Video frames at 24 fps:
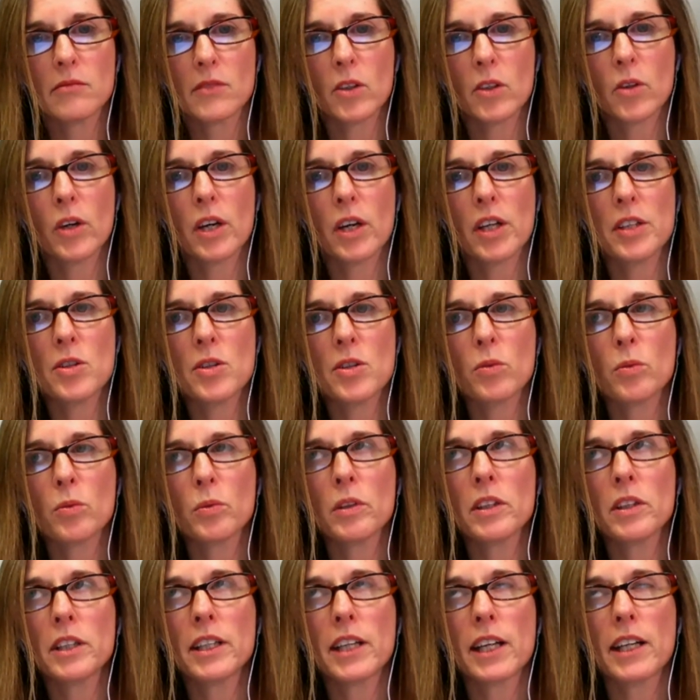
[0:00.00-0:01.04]
Great, so
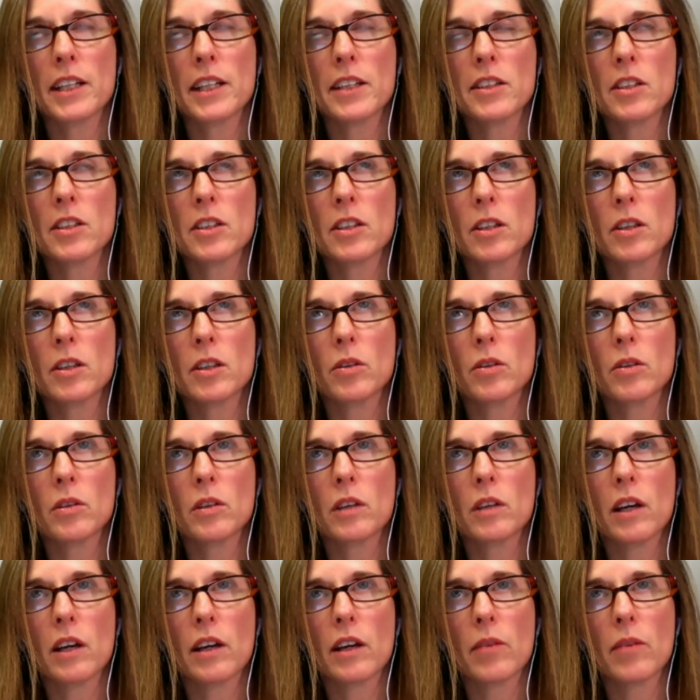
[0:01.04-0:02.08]
really getting to know
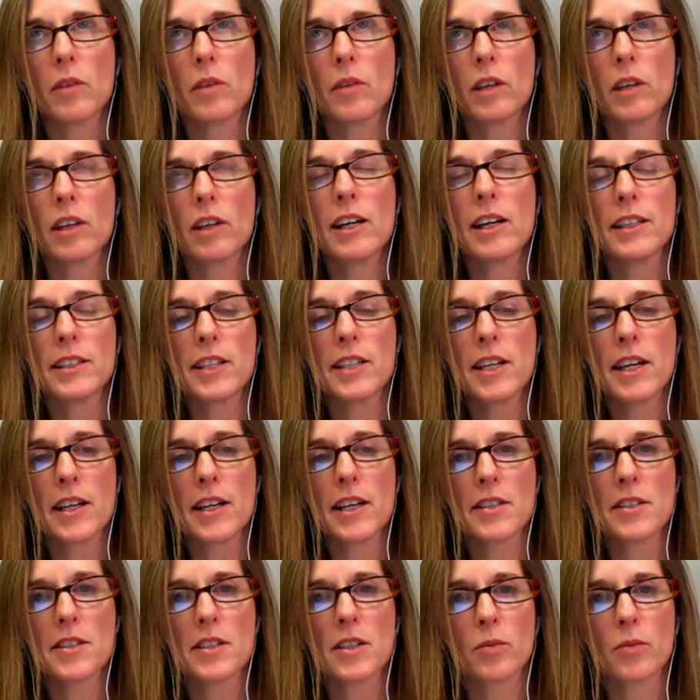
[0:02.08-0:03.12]
the
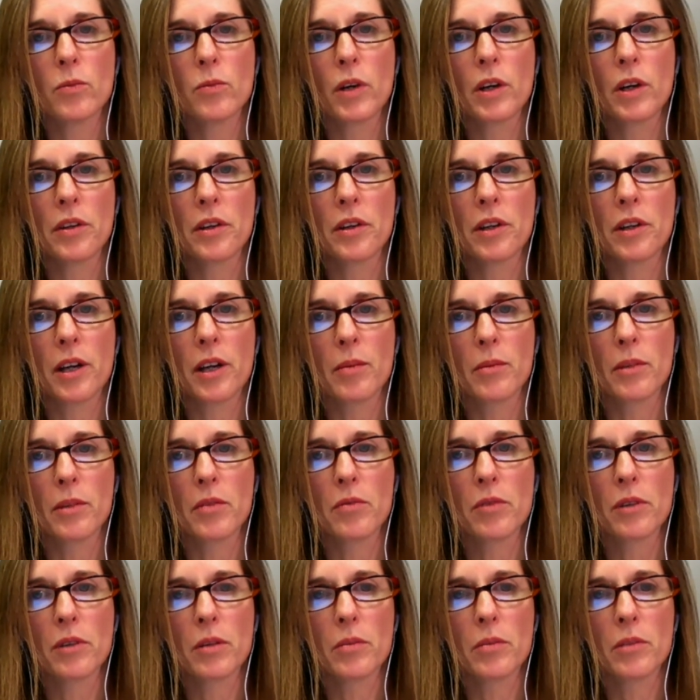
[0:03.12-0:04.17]
context and where they're coming
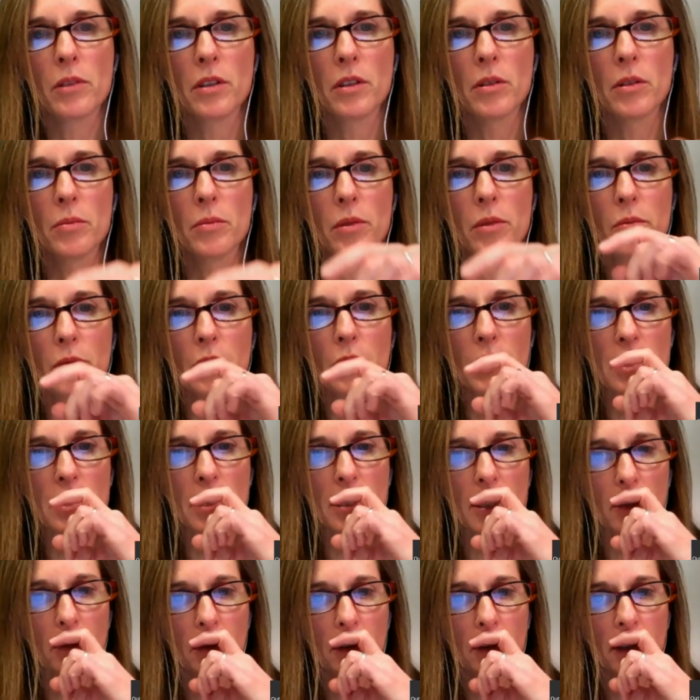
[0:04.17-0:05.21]
from a little bit more
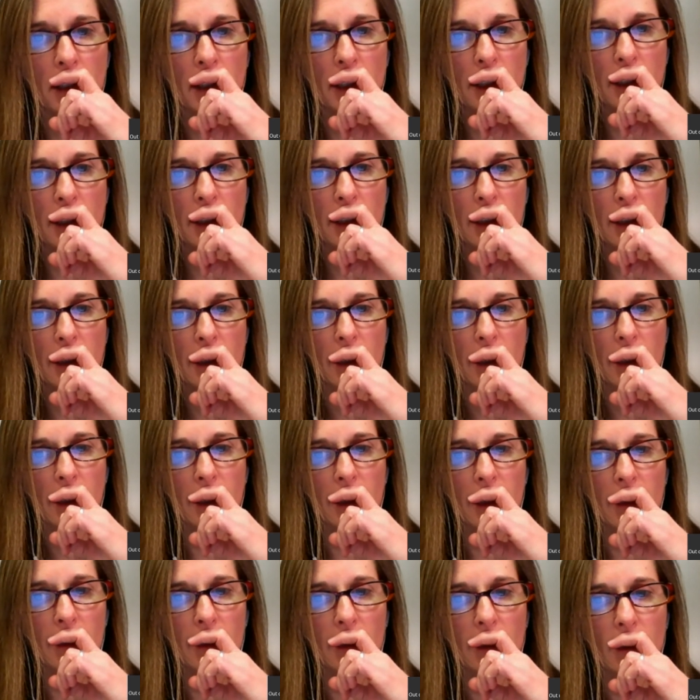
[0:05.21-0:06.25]
deeply
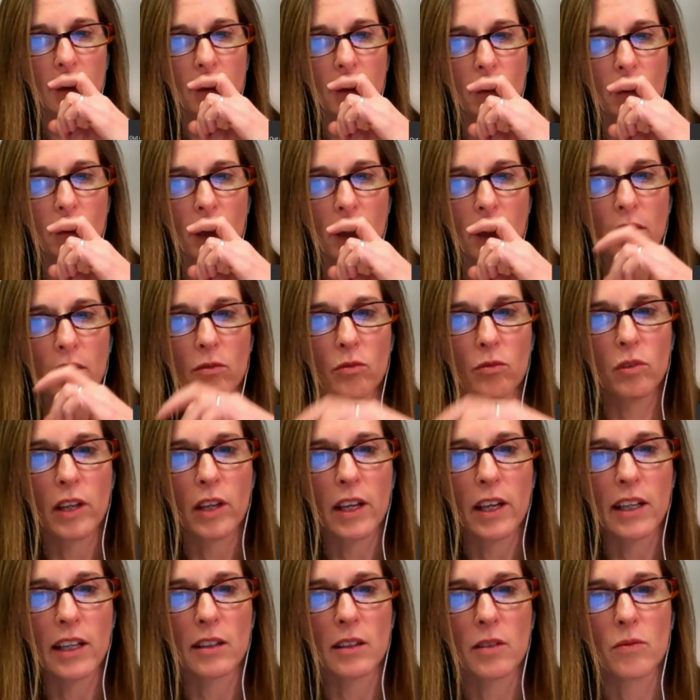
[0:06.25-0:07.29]
as a way of
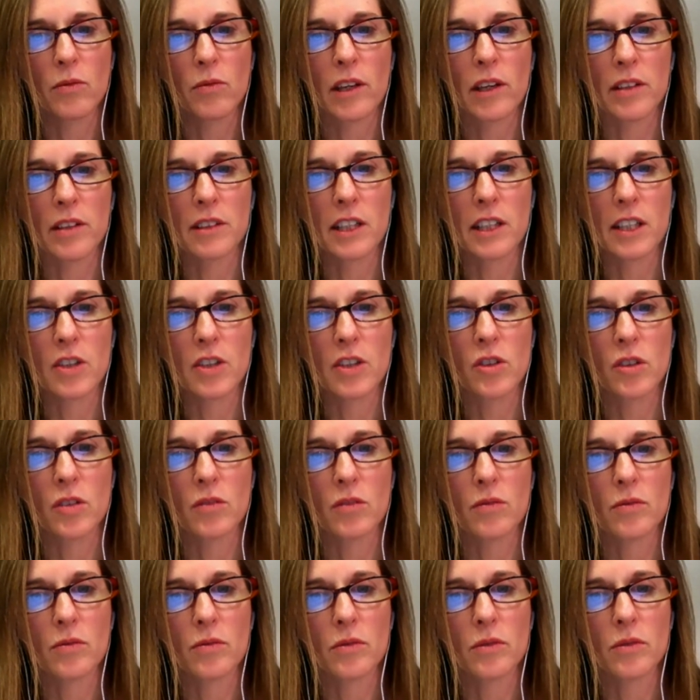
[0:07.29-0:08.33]
laying the
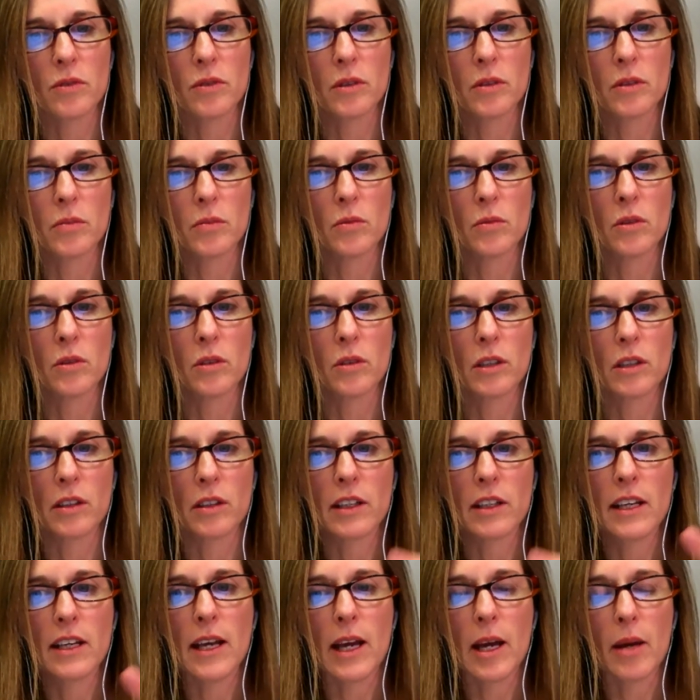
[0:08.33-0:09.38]
foundation for
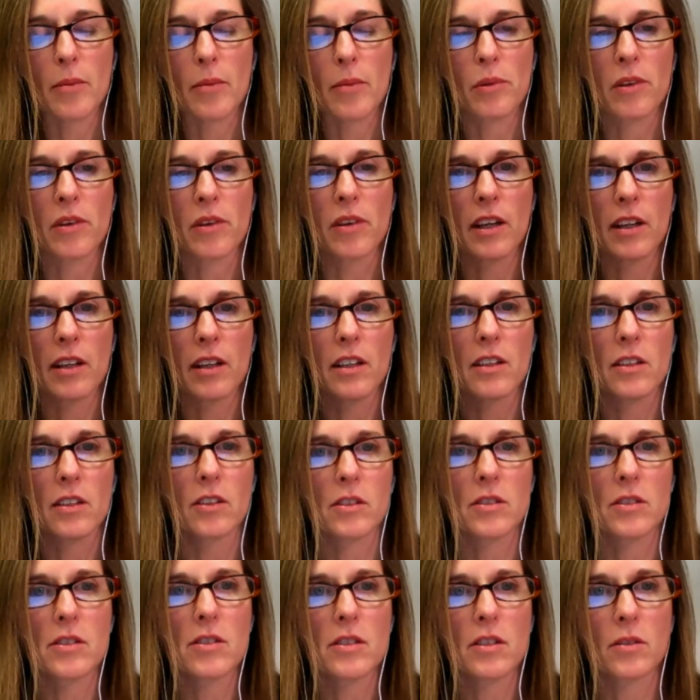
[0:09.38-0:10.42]
more empathetic
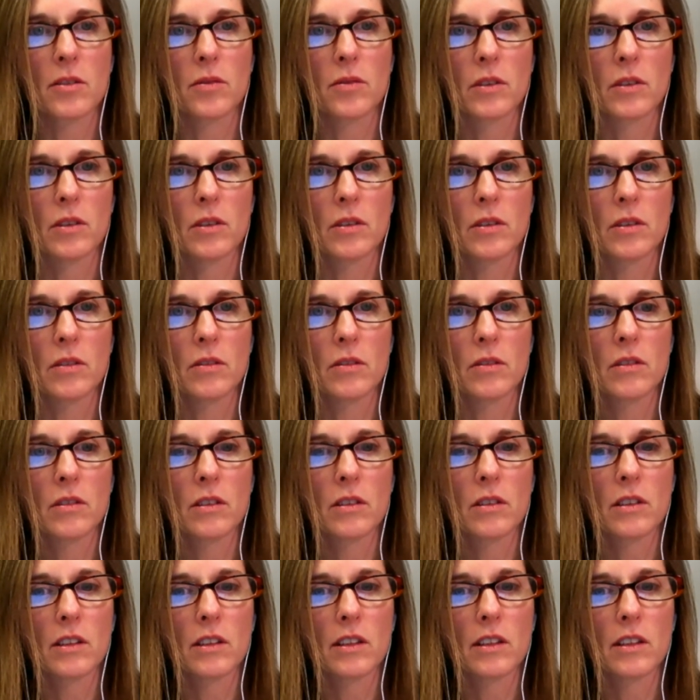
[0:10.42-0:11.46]
or civil
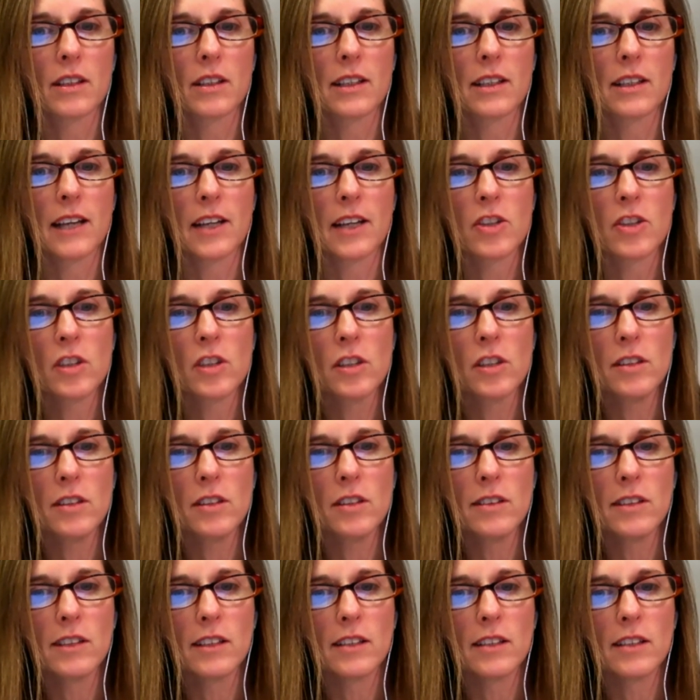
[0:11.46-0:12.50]

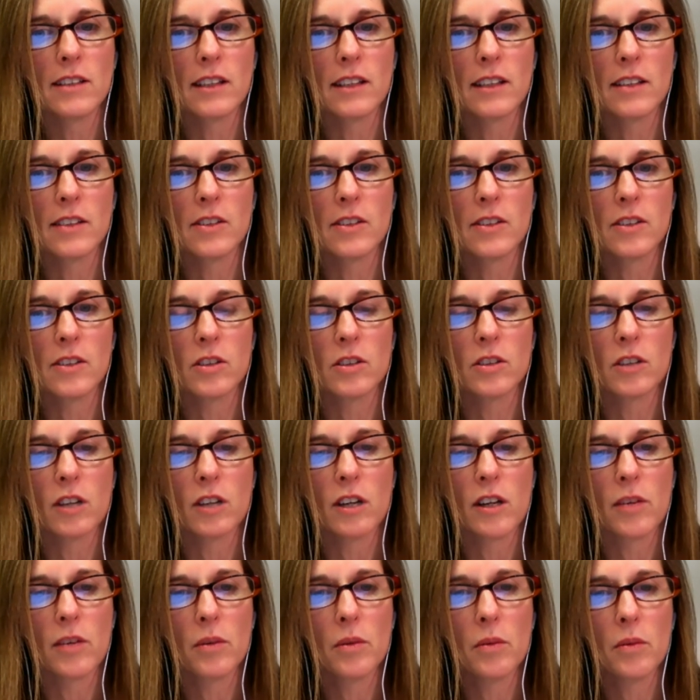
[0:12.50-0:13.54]
connections as they start to
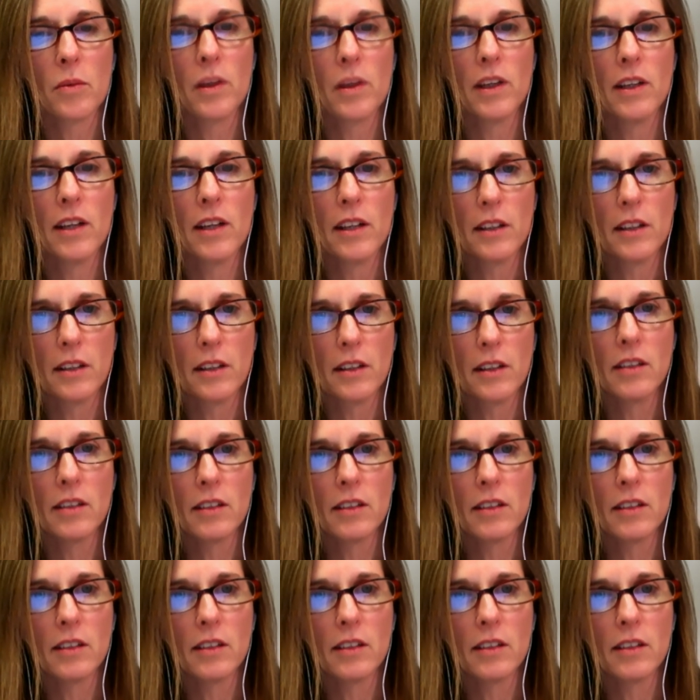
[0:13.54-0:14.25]
talk with one another.